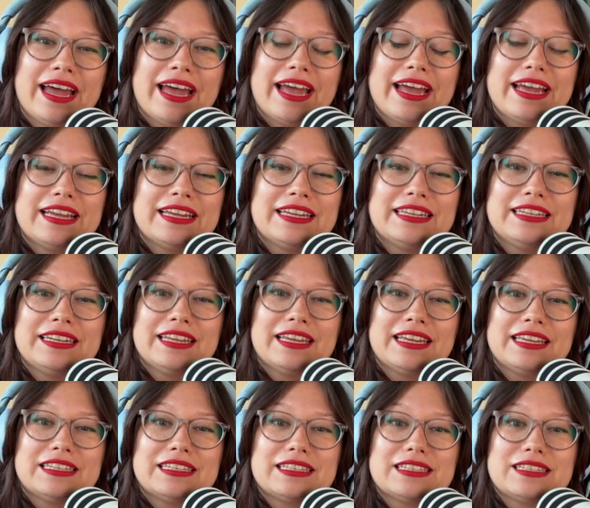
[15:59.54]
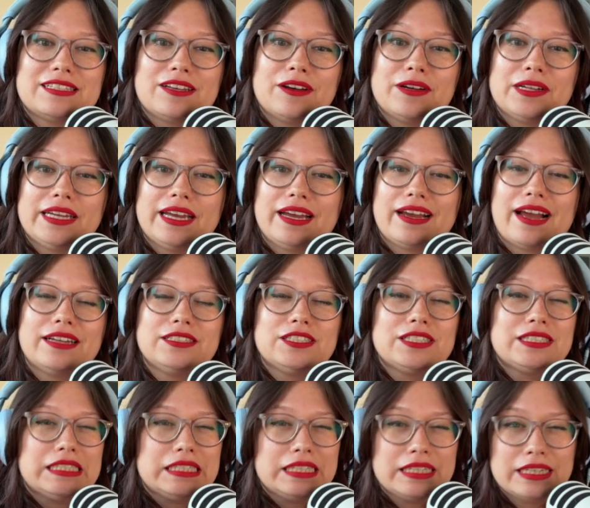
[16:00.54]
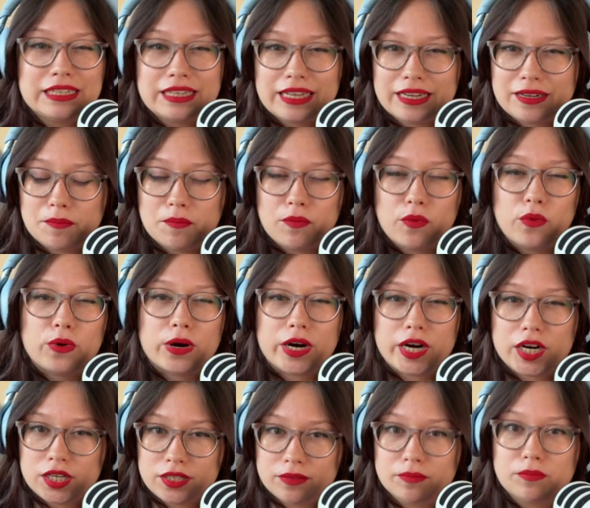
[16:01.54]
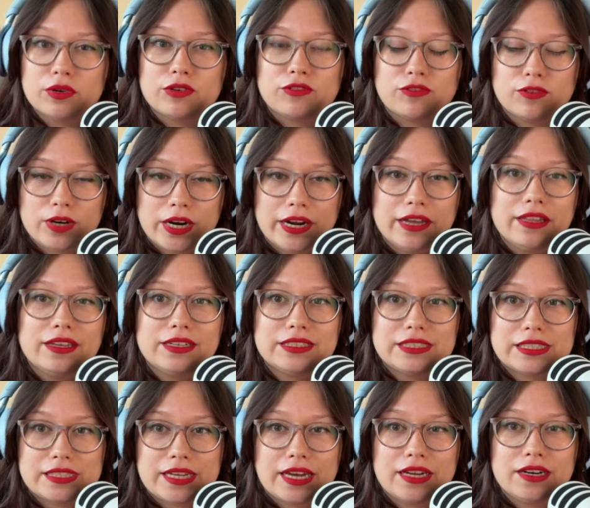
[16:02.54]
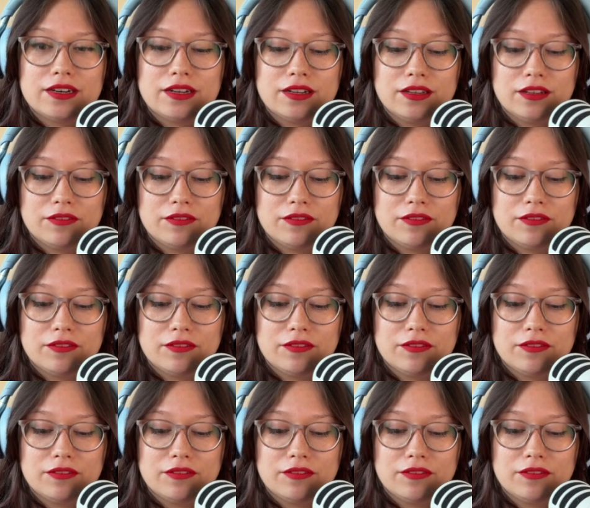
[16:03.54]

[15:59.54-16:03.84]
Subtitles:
And so yeah, I just needed like more before I like decided on the